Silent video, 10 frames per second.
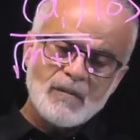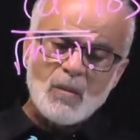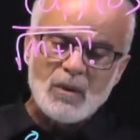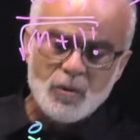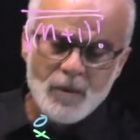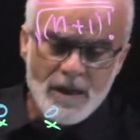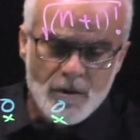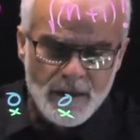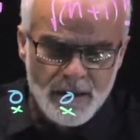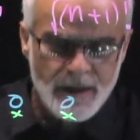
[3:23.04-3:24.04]
But where do
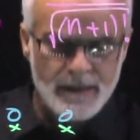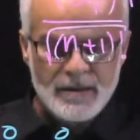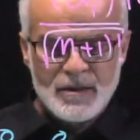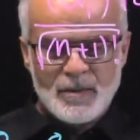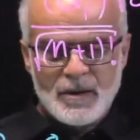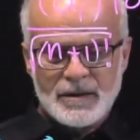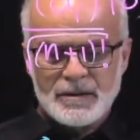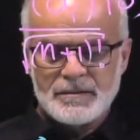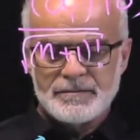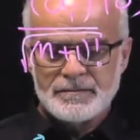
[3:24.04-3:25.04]
we create this
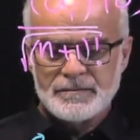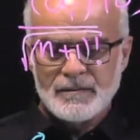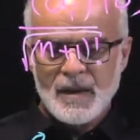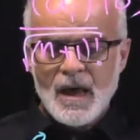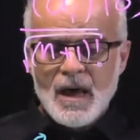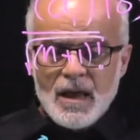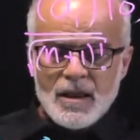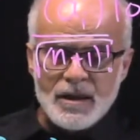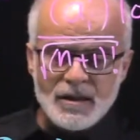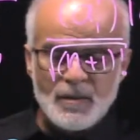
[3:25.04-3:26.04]
particle?
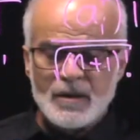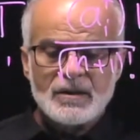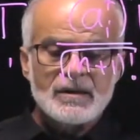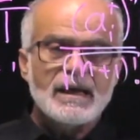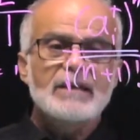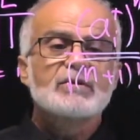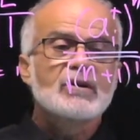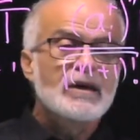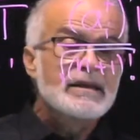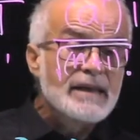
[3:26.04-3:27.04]
This particle can be
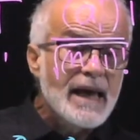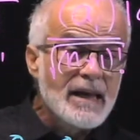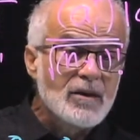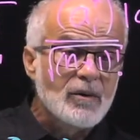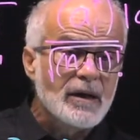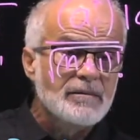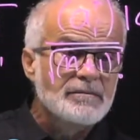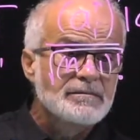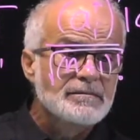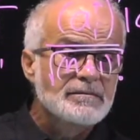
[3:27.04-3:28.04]
created anywhere.
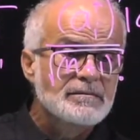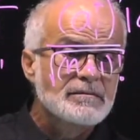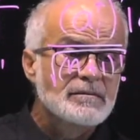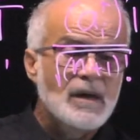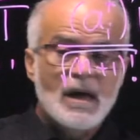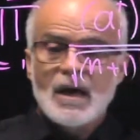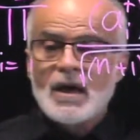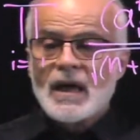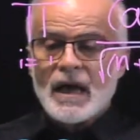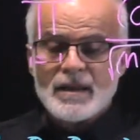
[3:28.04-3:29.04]

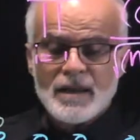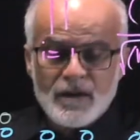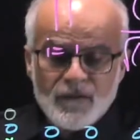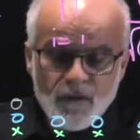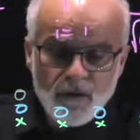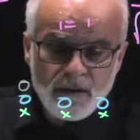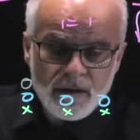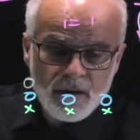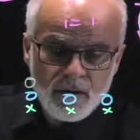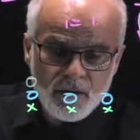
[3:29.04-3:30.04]
And therefore,
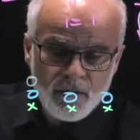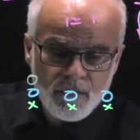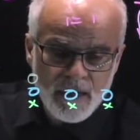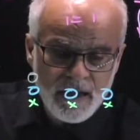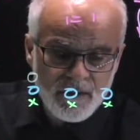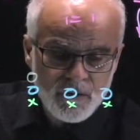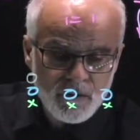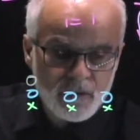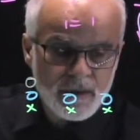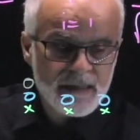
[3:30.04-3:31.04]
we have to
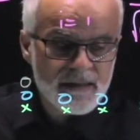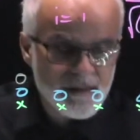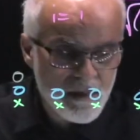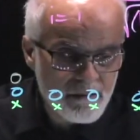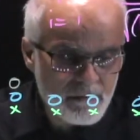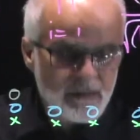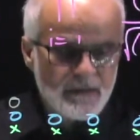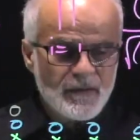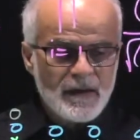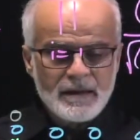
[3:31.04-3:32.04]
do a sum. In
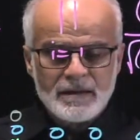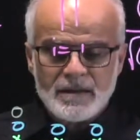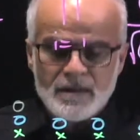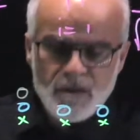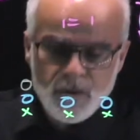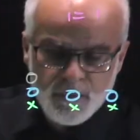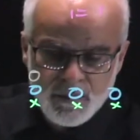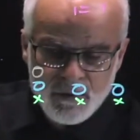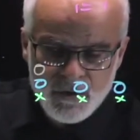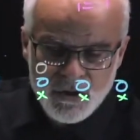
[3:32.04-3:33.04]
fact, it is a
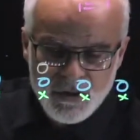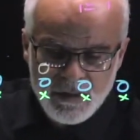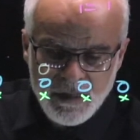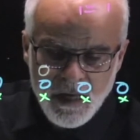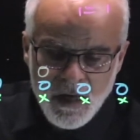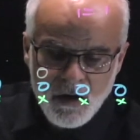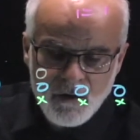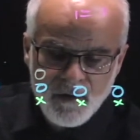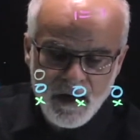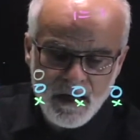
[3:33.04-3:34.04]
superposition
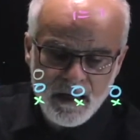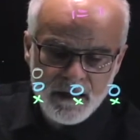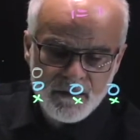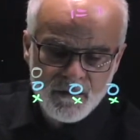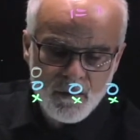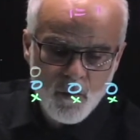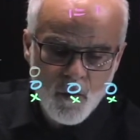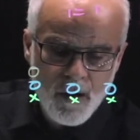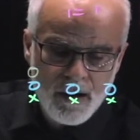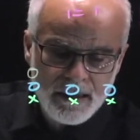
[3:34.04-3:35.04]
of I from
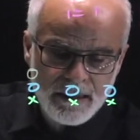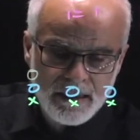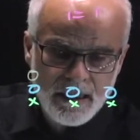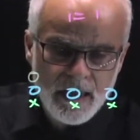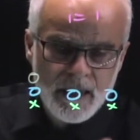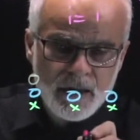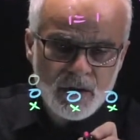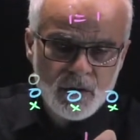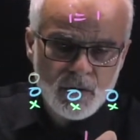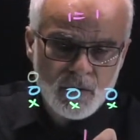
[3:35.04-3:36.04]
1
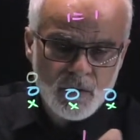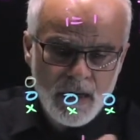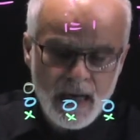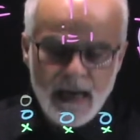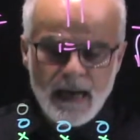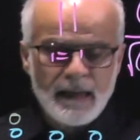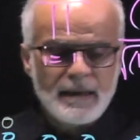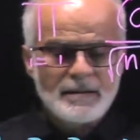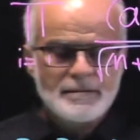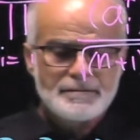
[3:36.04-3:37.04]
to
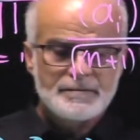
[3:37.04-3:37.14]
L,